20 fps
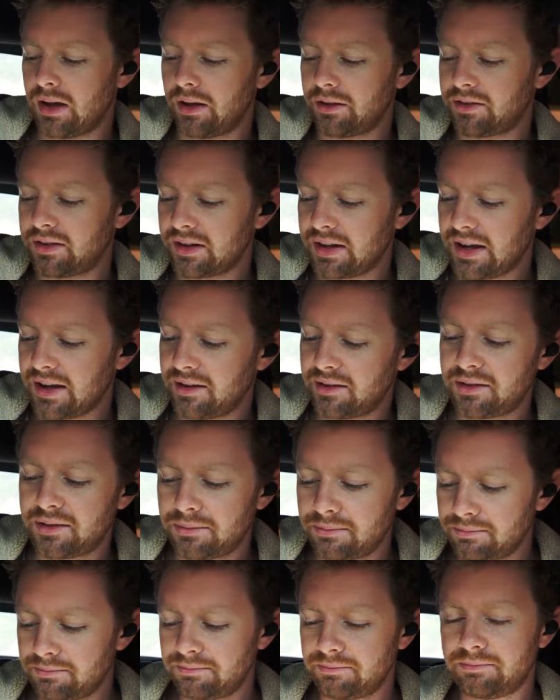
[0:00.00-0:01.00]
Also,
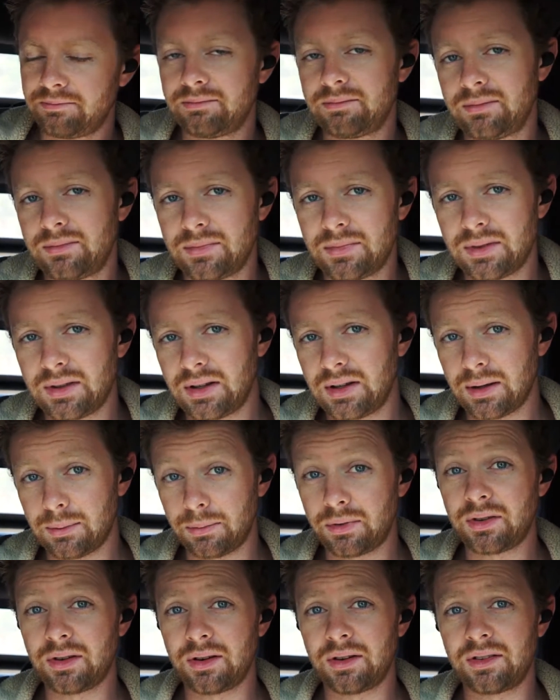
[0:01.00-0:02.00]
guys,
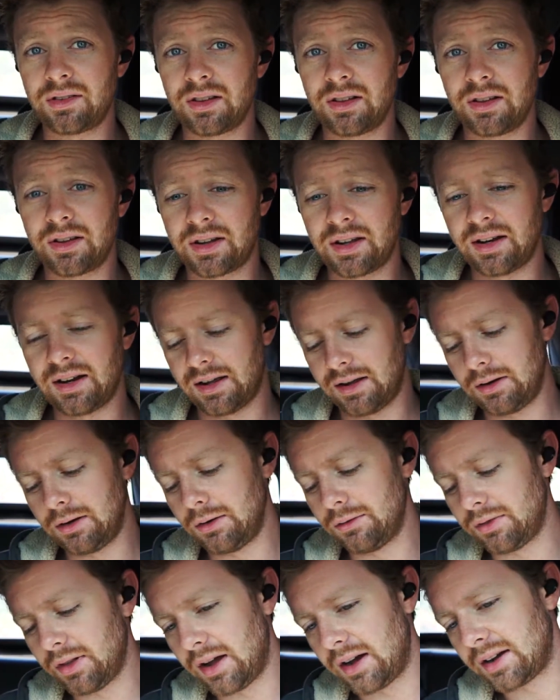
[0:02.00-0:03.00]
I'm seriously looking at a
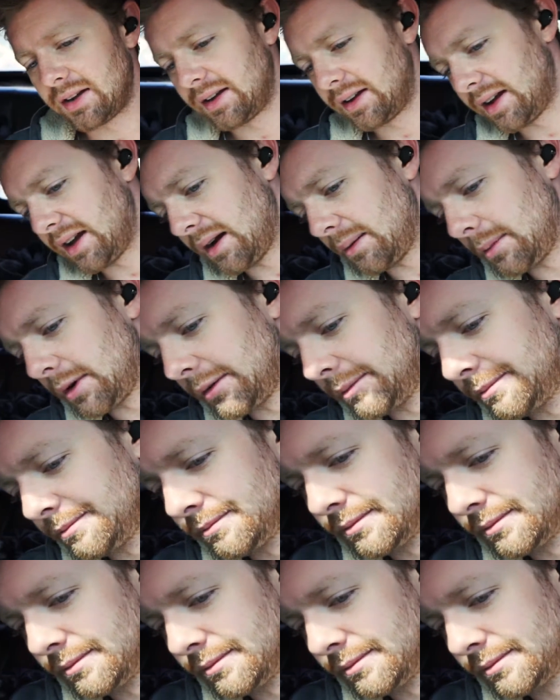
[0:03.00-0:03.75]
new vlogging camera.